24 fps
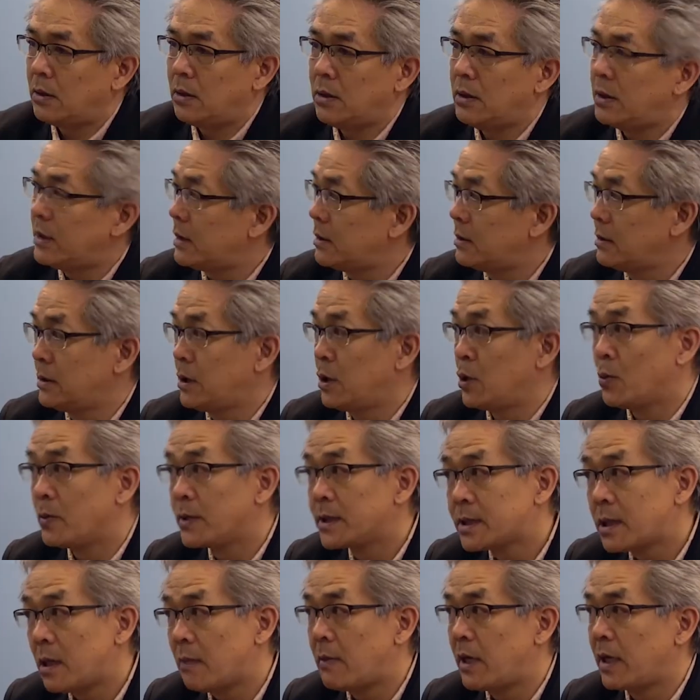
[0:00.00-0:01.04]
and you know
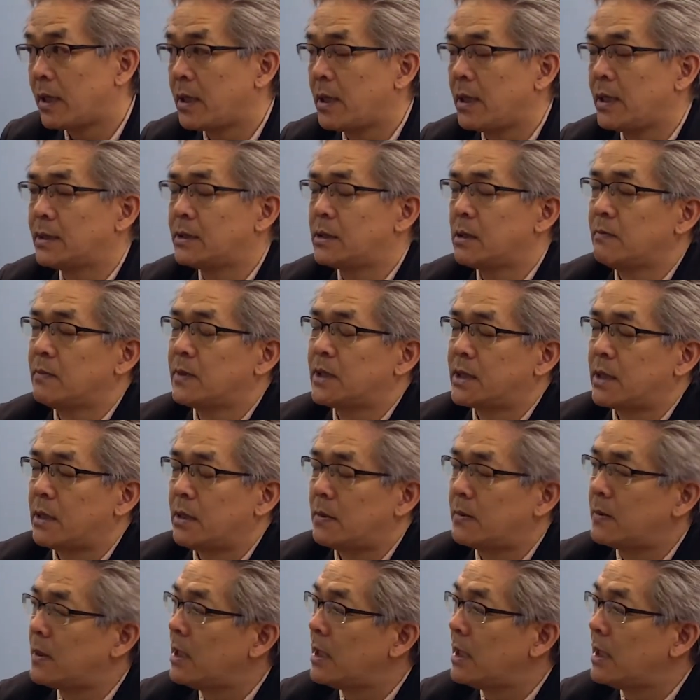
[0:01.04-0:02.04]
some my custom stuff,